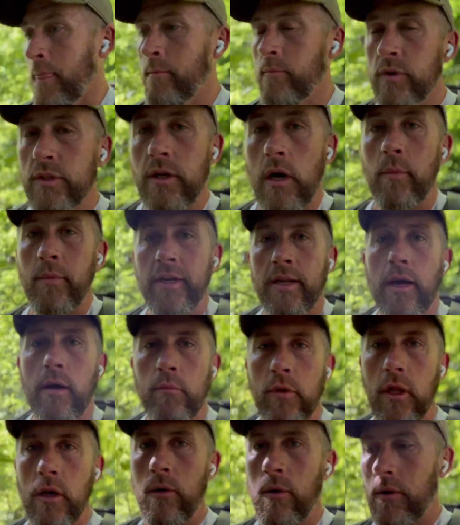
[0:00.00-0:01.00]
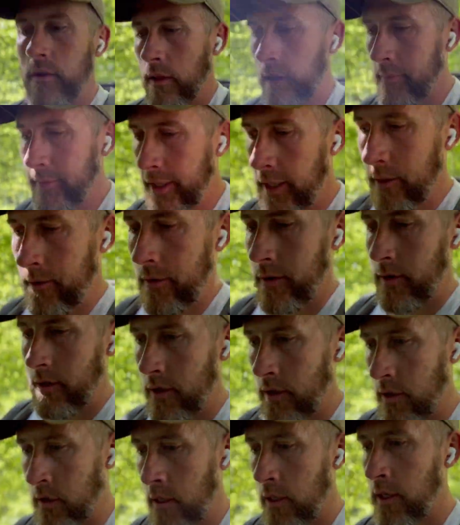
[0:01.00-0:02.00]
Just comment down below, let me know.
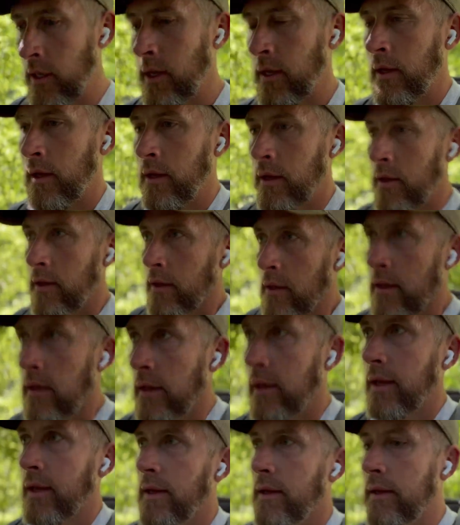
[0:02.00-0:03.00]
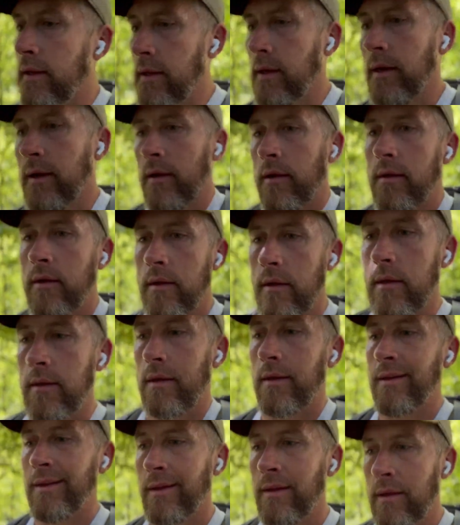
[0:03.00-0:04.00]
And uh,
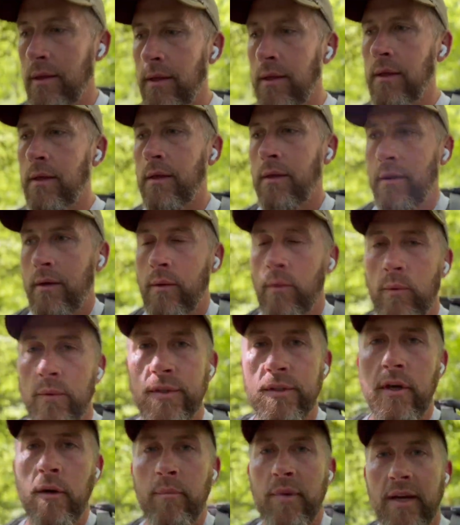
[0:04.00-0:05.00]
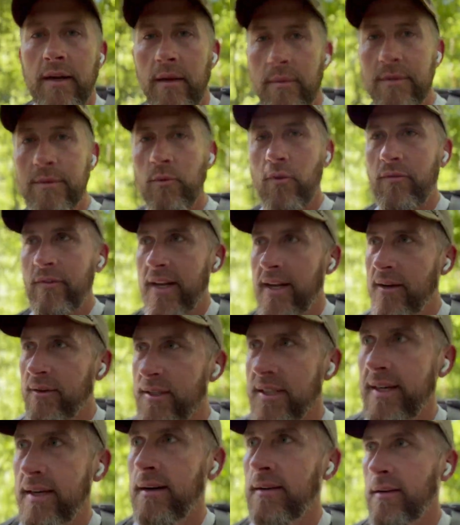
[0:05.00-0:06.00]
we'll start picking up some more videos
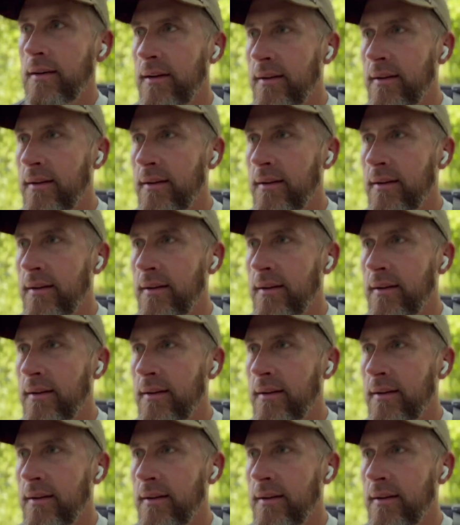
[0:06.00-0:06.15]
here.